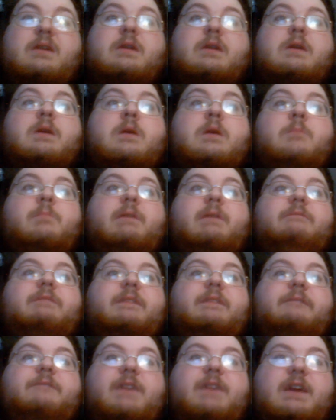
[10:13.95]
But from the
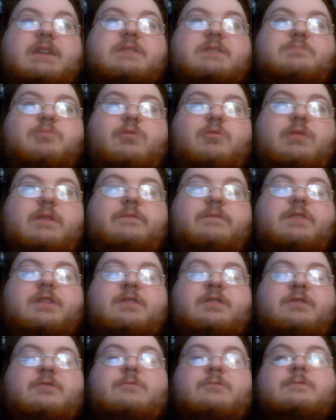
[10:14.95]
fans' point of
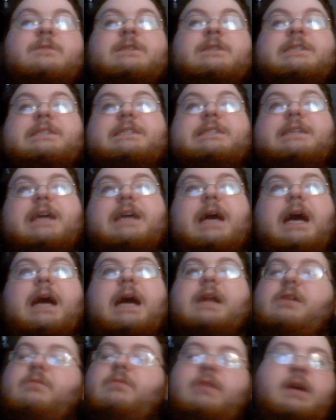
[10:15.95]
view, I
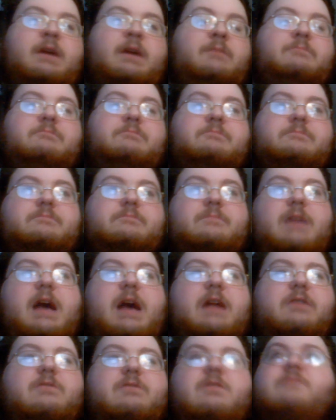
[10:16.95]
don't know. I
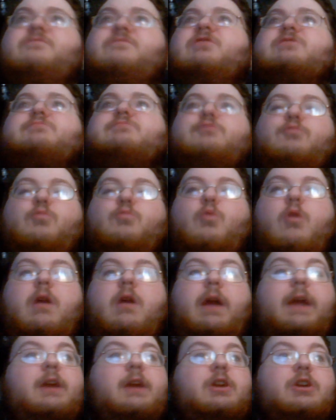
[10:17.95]
don't know if this would work.
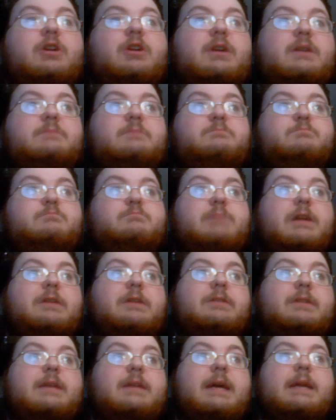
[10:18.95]
It could, but it could
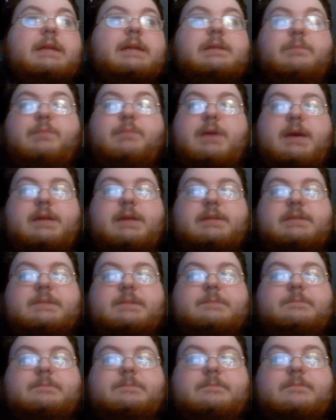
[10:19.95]
not. It depends.
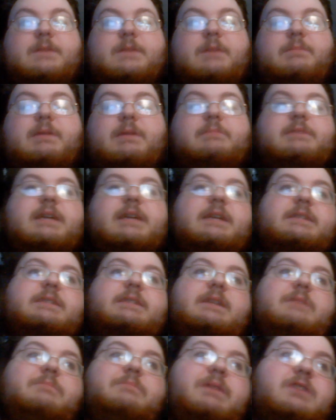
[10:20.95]
But I'm taking
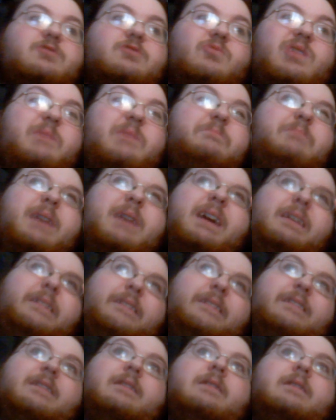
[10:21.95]
CM Punk to win it. But
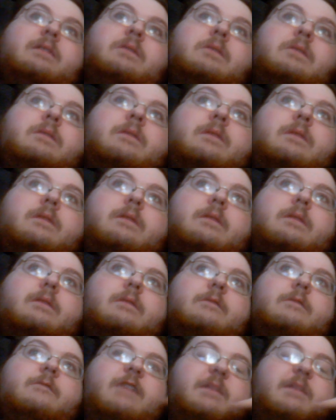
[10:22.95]

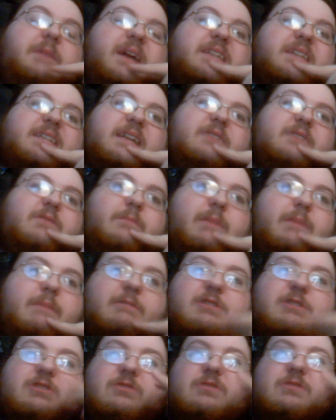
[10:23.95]
Ryback's got to remember
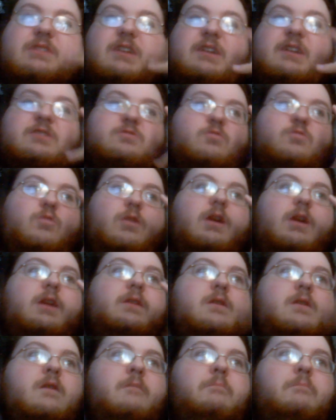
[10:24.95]
two things. One,
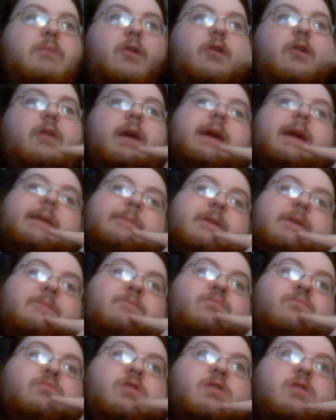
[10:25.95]
Paul Heyman.
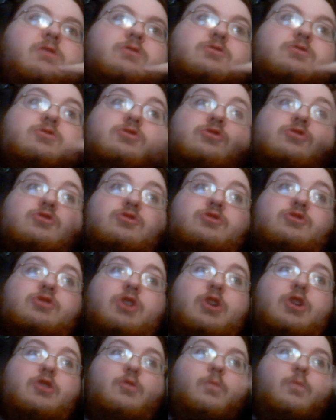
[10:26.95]
Two,